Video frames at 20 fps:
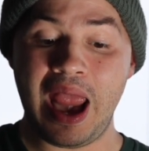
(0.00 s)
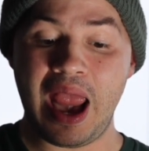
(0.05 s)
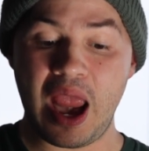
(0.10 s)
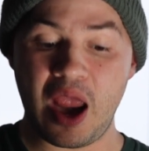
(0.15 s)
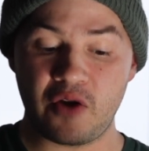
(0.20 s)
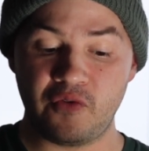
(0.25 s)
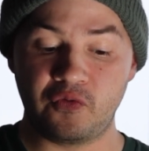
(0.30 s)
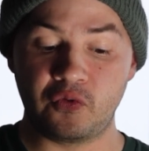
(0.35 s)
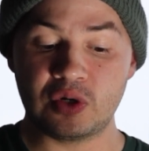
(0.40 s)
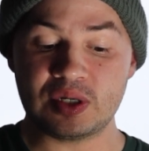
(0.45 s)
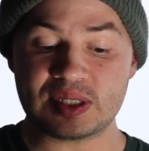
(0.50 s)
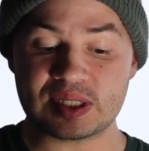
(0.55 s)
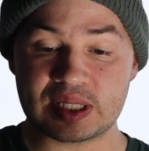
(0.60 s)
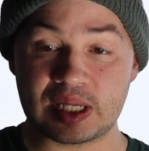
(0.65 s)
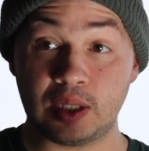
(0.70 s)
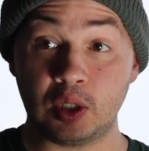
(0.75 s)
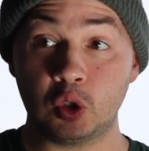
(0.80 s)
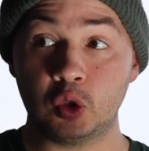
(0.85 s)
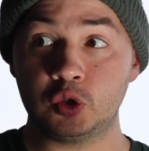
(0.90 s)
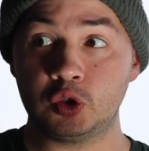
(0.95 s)
Every
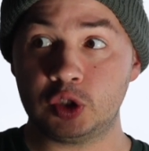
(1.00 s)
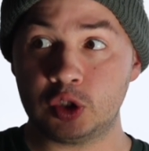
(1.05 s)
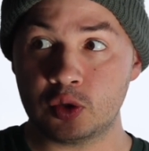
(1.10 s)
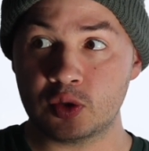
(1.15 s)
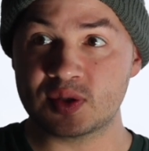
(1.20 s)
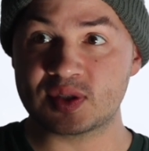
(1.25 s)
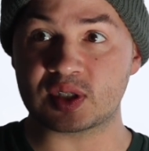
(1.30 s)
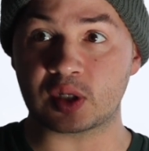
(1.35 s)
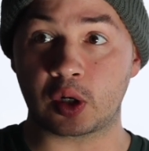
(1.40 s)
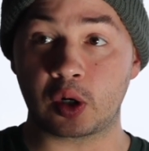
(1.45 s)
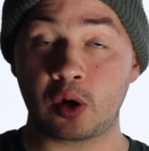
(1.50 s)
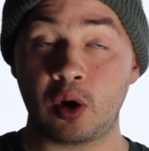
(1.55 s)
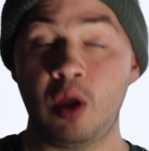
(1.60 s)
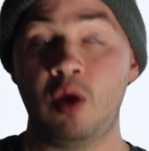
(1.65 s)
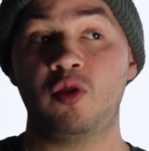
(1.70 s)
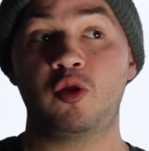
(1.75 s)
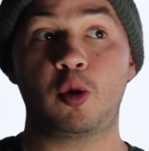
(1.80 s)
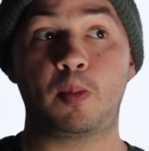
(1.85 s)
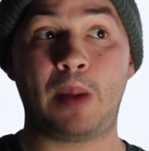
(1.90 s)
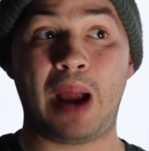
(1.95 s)
single user,
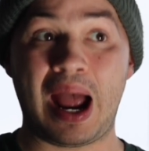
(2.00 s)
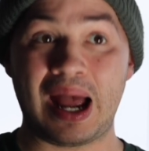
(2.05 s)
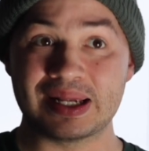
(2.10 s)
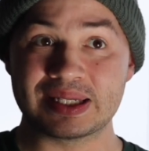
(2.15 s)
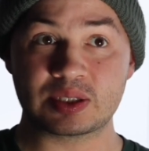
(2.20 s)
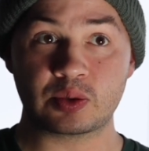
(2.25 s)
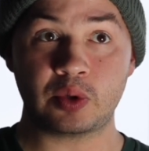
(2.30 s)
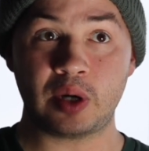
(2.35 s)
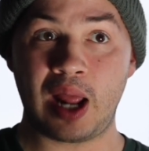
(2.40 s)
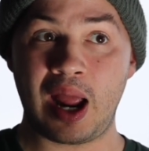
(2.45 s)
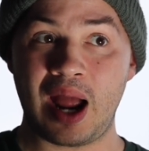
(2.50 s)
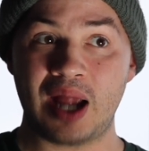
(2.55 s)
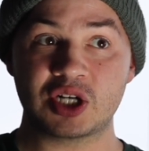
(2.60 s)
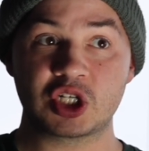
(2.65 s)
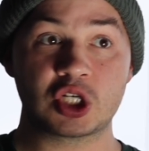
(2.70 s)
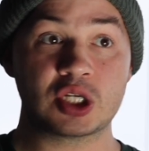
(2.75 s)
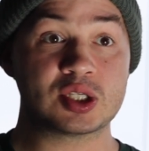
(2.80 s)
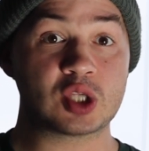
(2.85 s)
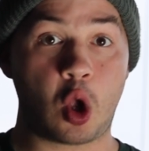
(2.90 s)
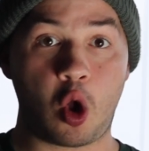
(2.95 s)
their password hashes,